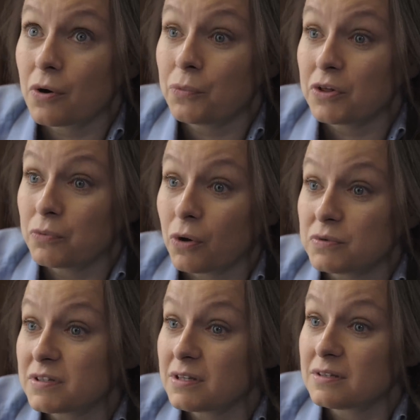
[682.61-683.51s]
with what
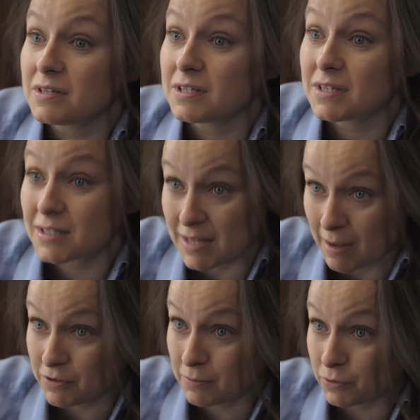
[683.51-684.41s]
was considered
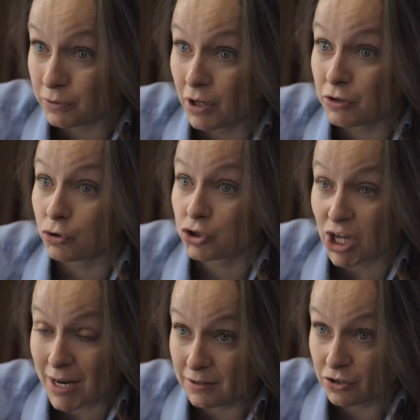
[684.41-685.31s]
acceptable and not
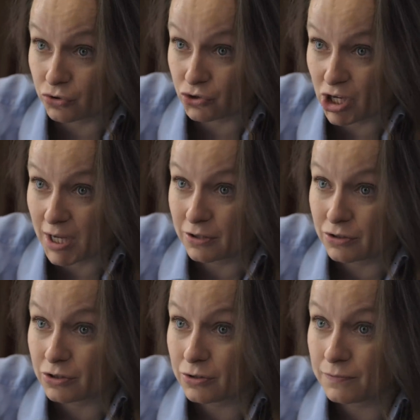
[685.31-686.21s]
challenged or
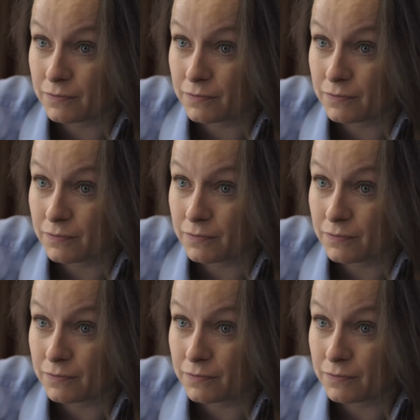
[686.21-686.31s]
changed.